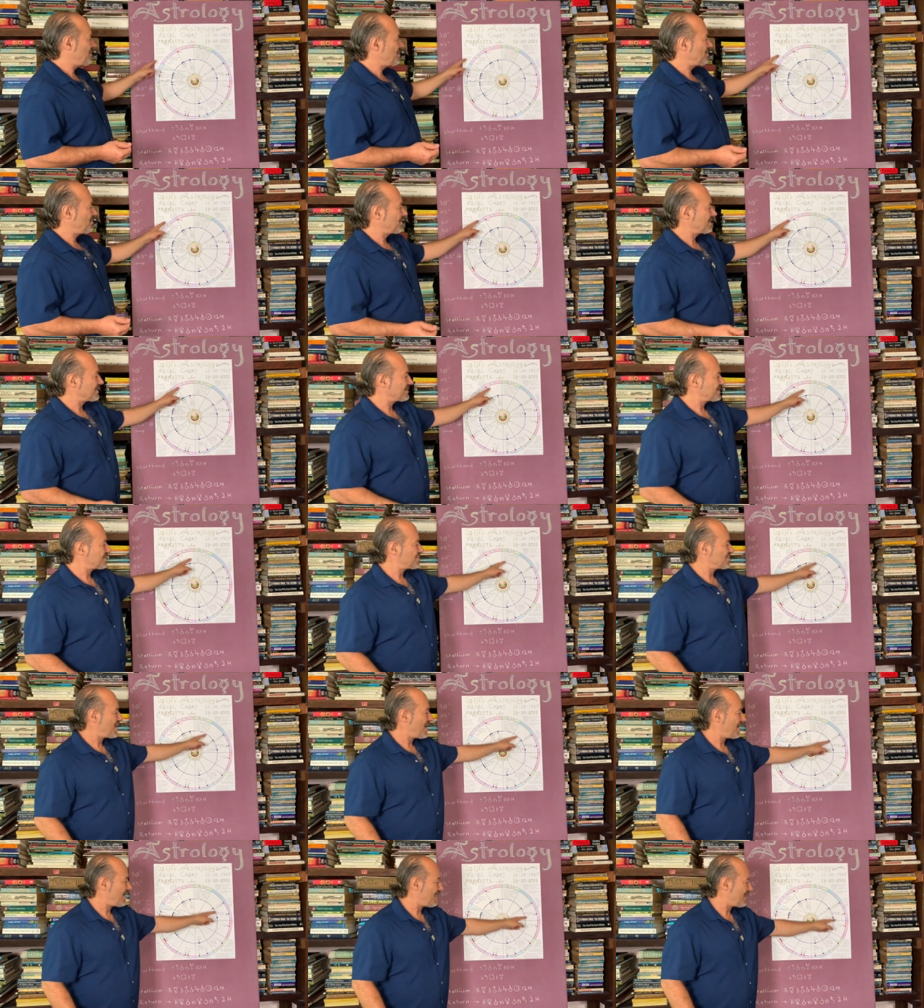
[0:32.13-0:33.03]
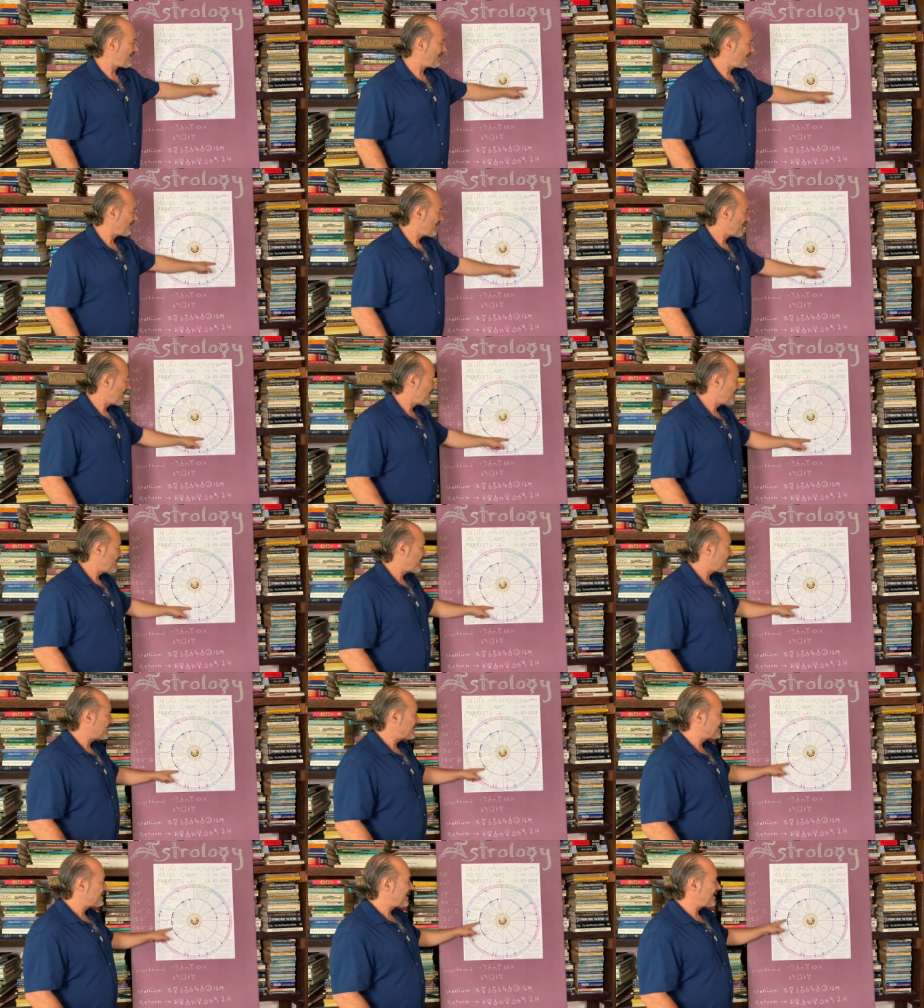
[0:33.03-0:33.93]
you look at the chart, you
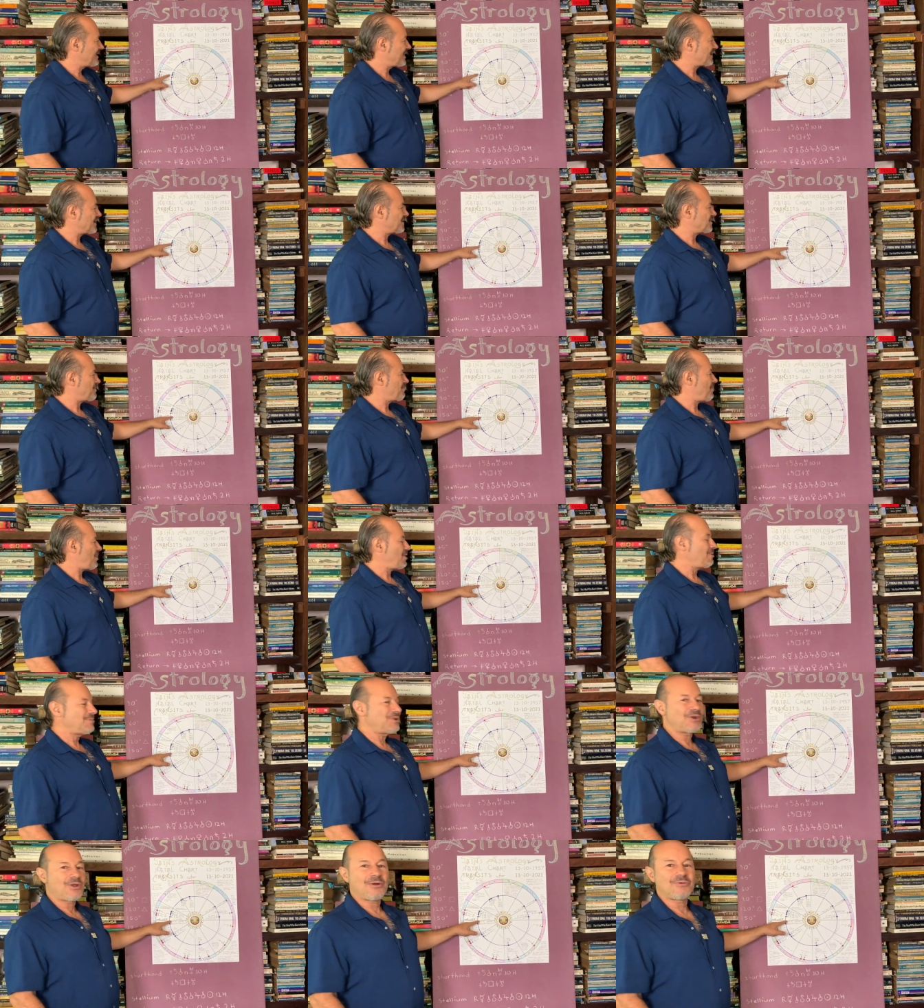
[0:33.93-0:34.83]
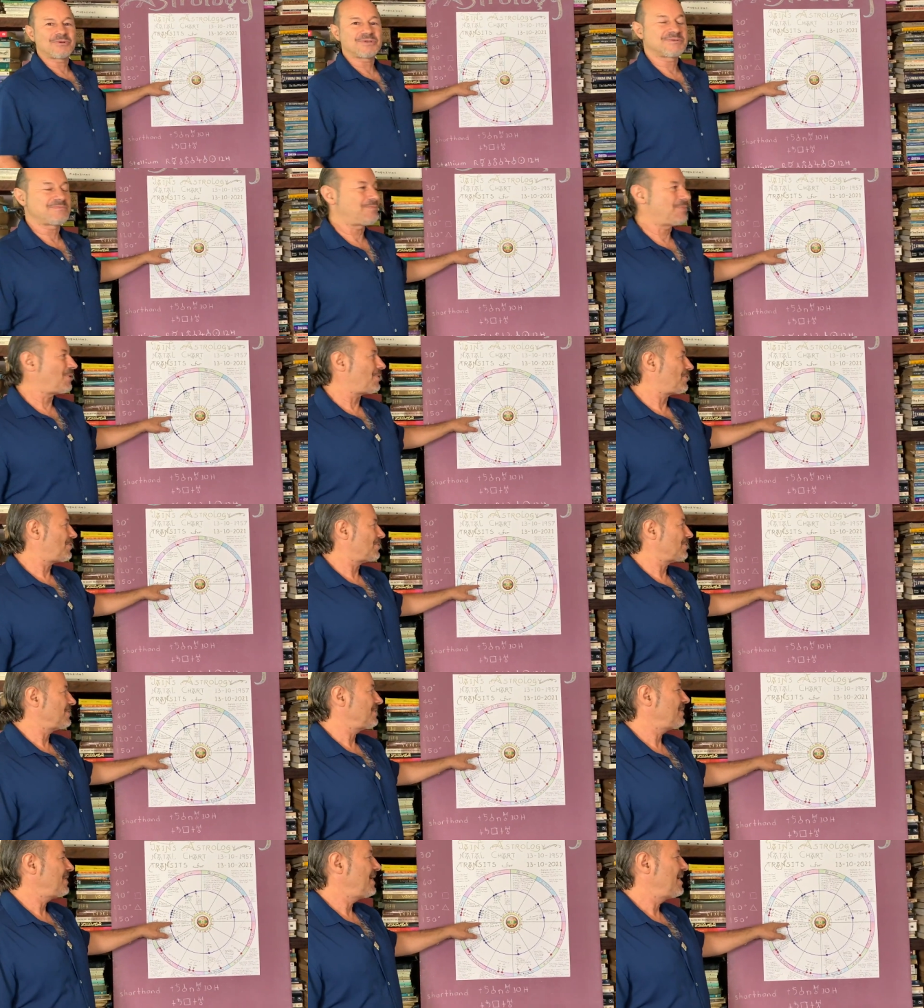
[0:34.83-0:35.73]
can see that at the moment I was
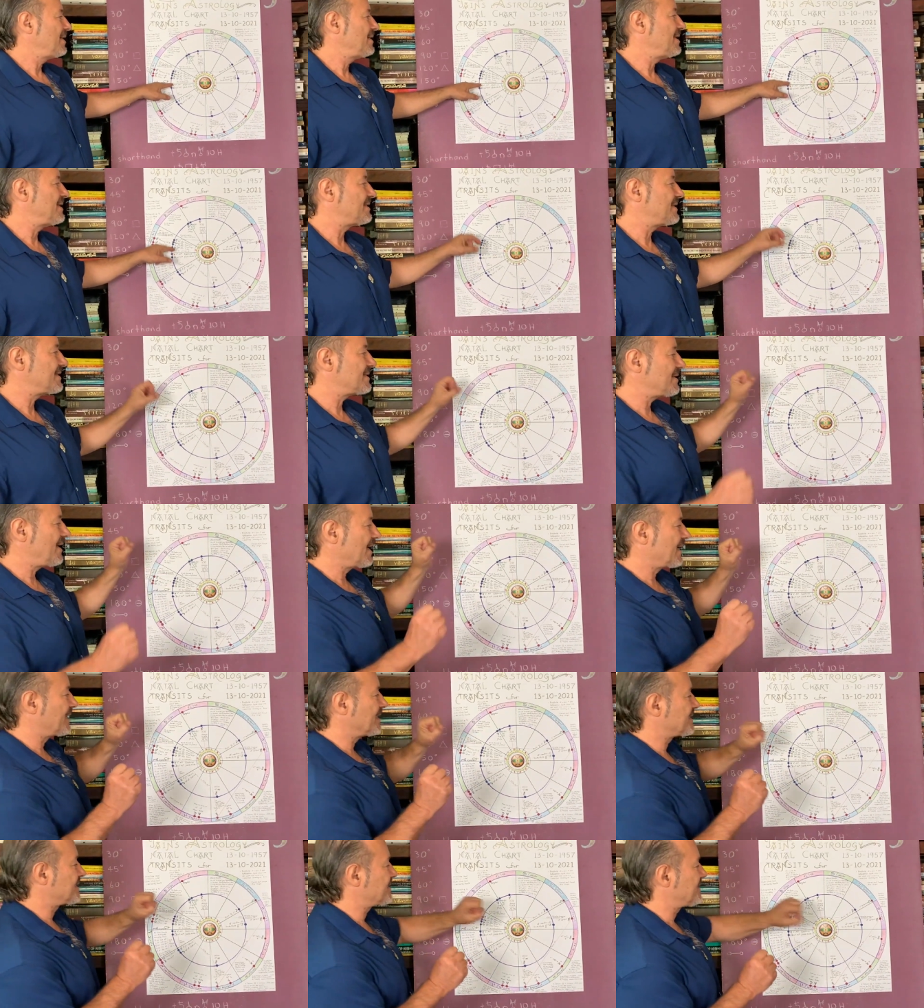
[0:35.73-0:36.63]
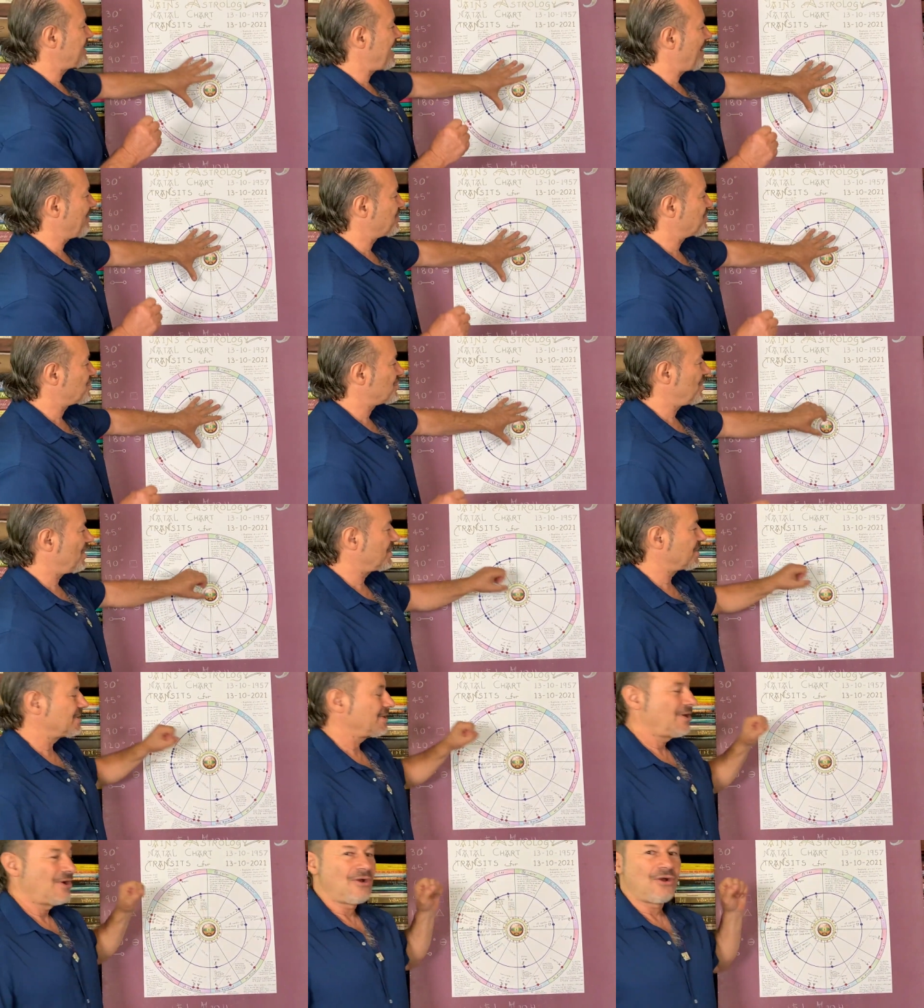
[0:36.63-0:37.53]
born, this is like a
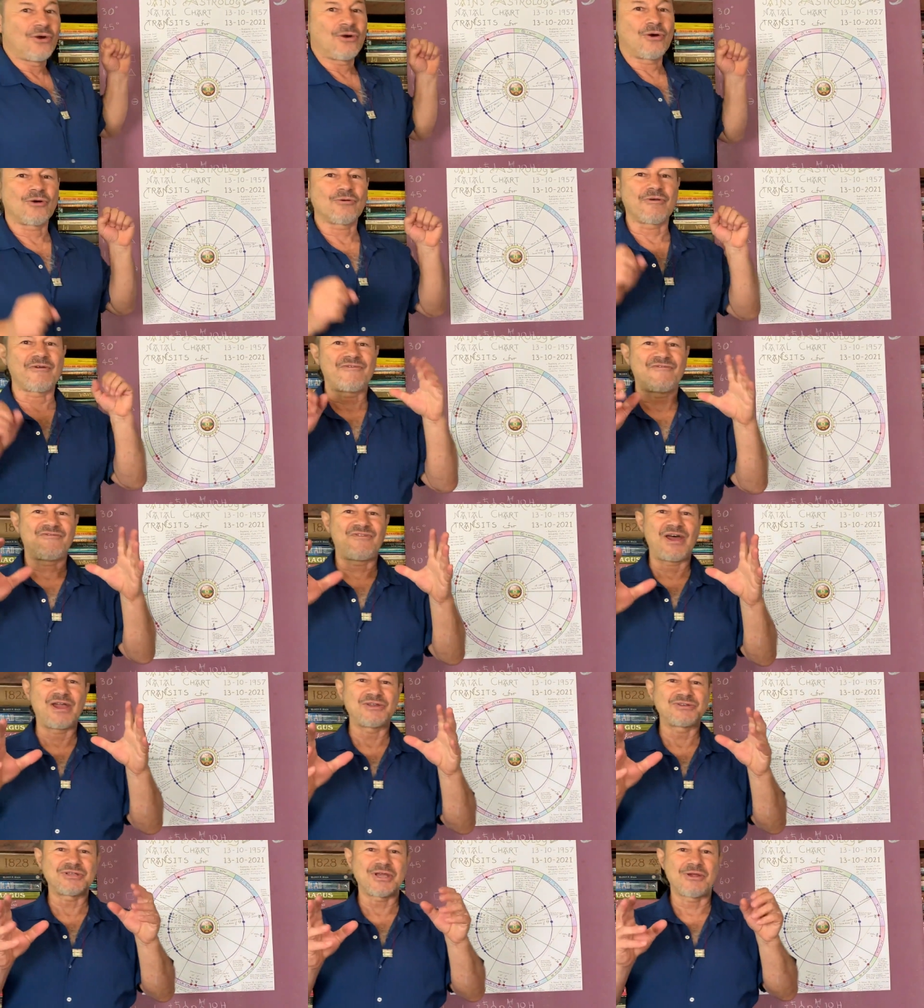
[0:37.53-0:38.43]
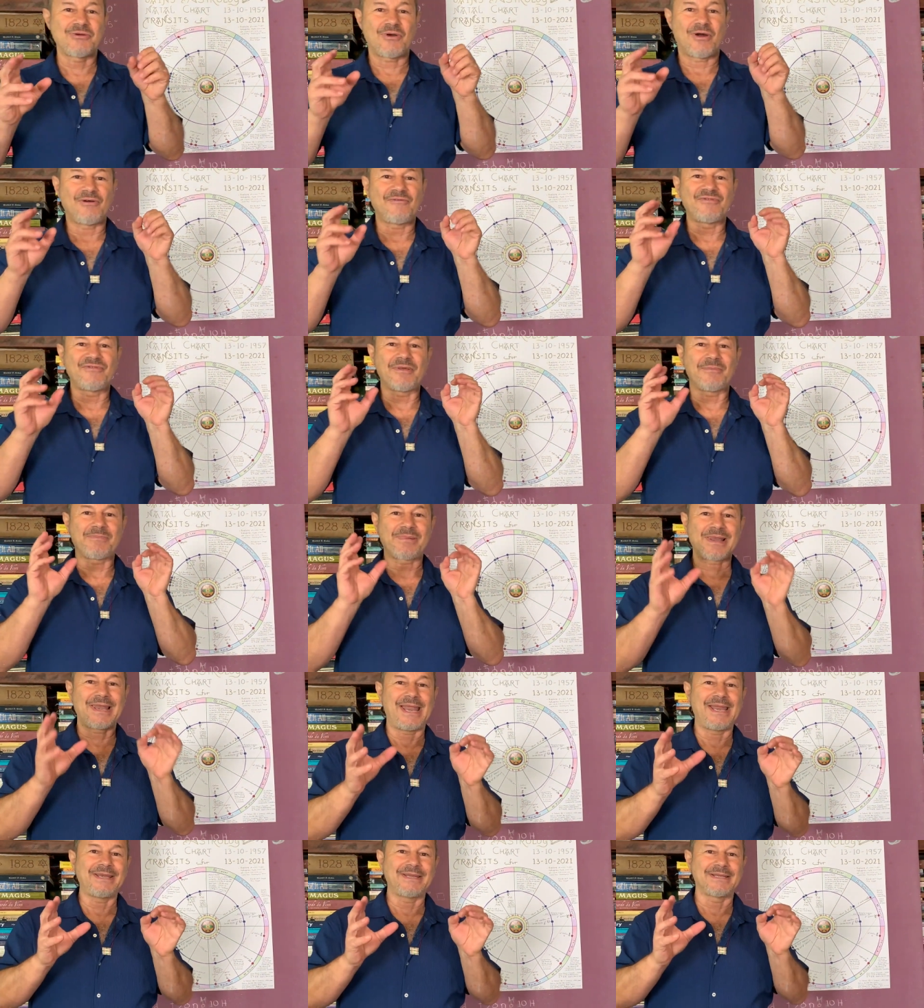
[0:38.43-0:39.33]
snapshot or a photo of the
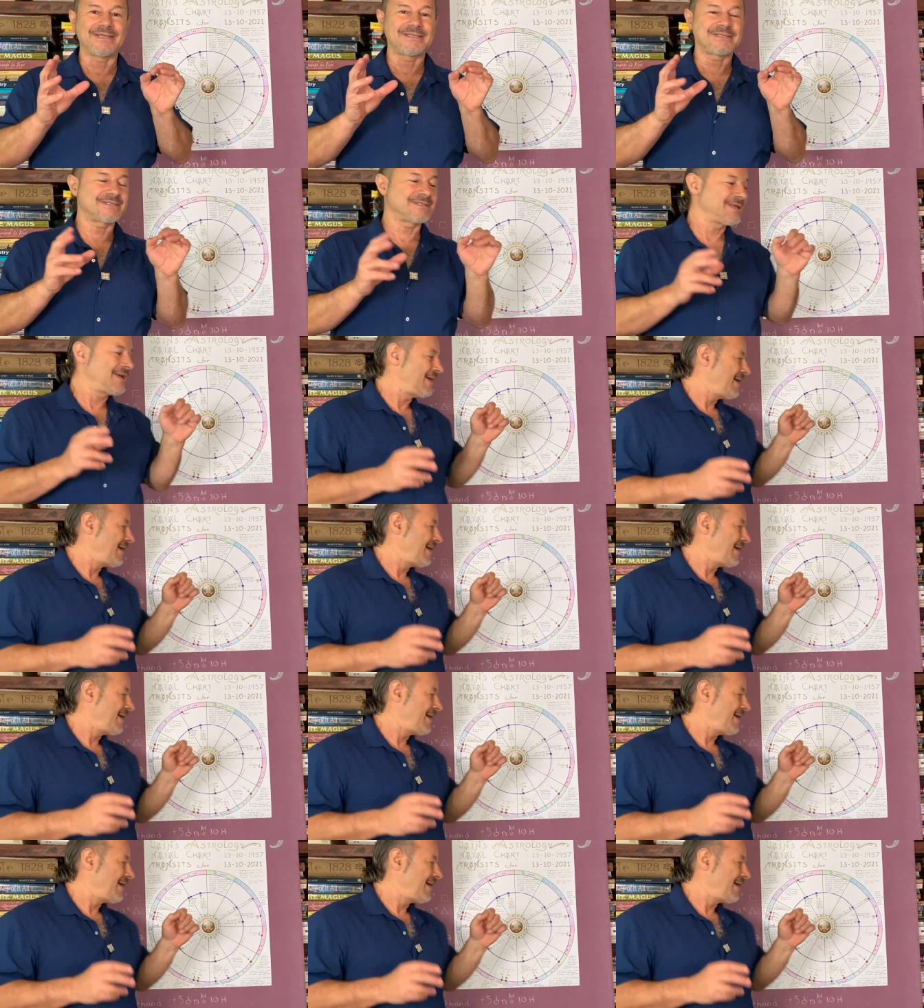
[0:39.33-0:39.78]
planets